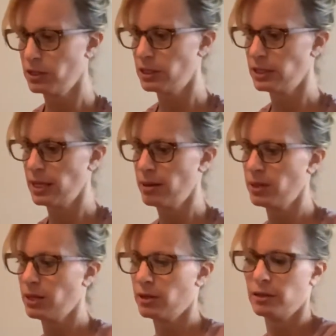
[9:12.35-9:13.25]
stem
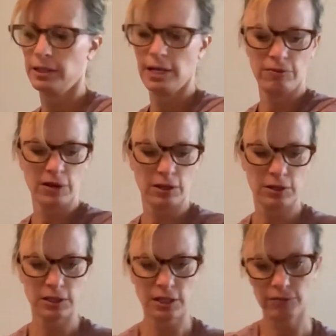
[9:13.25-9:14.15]
and our leaf on our
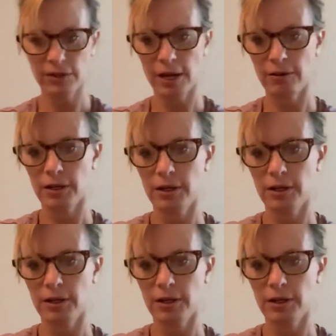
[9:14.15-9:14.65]
sunflower.